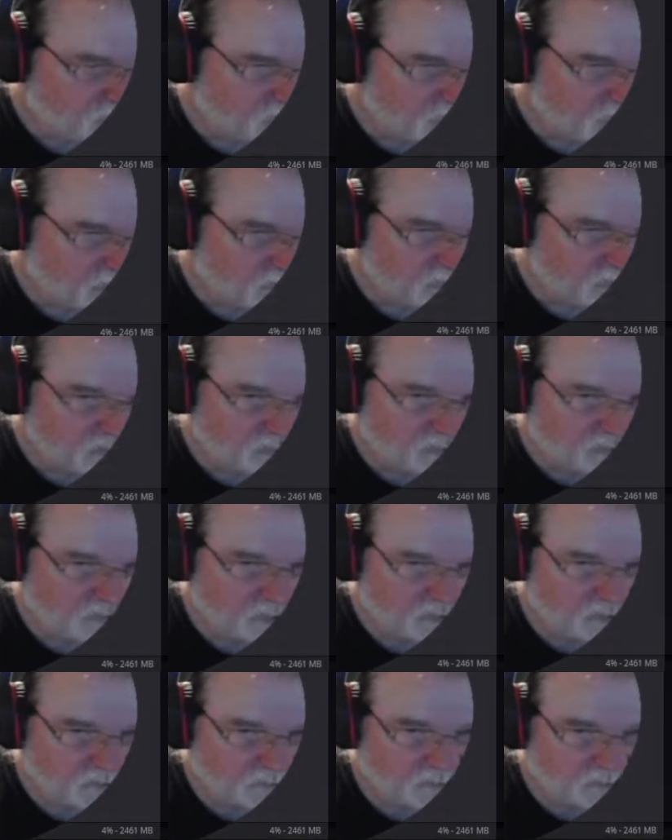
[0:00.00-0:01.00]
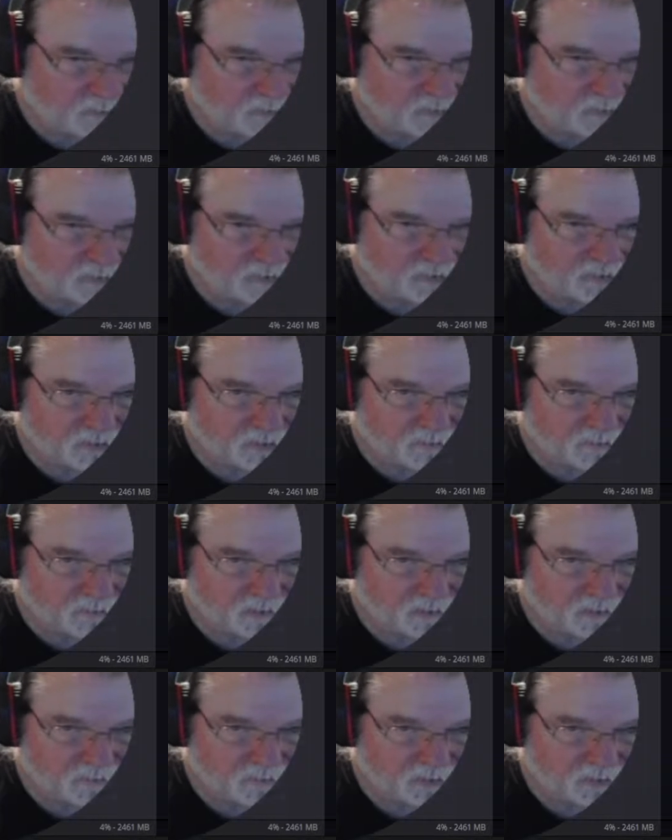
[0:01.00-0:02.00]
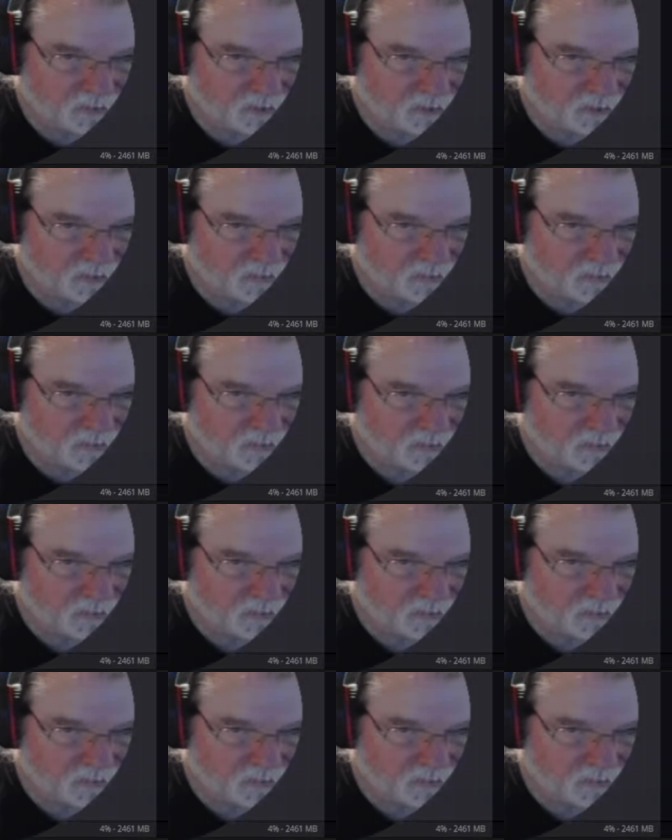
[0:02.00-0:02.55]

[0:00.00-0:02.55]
I would have thought it would have worked the other way around,